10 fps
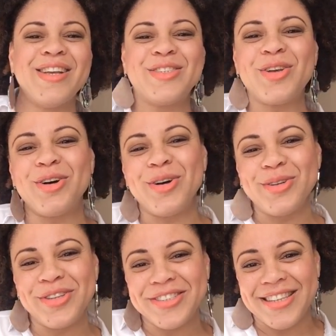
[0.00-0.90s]

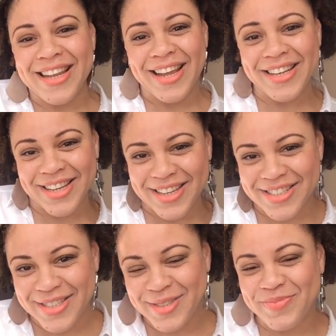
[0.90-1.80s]
So this,
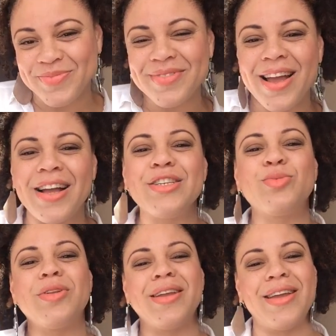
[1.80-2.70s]
ladies, I just
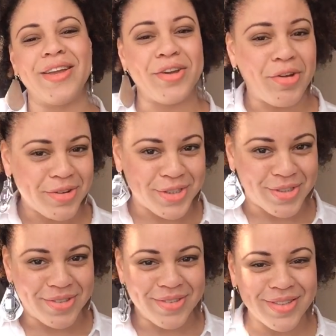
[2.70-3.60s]
want to encourage
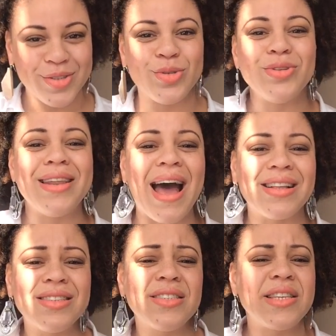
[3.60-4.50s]
you to
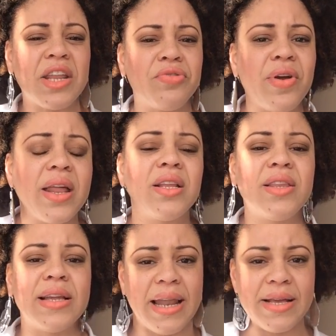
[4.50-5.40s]
not settle for
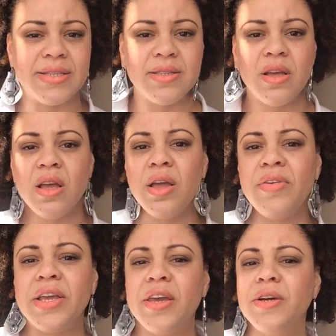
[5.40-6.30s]
anything less.
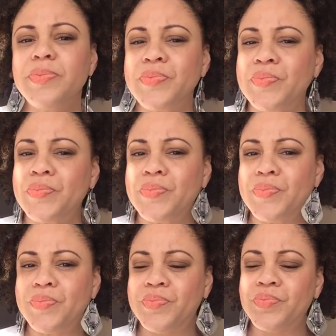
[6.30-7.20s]
Weet je,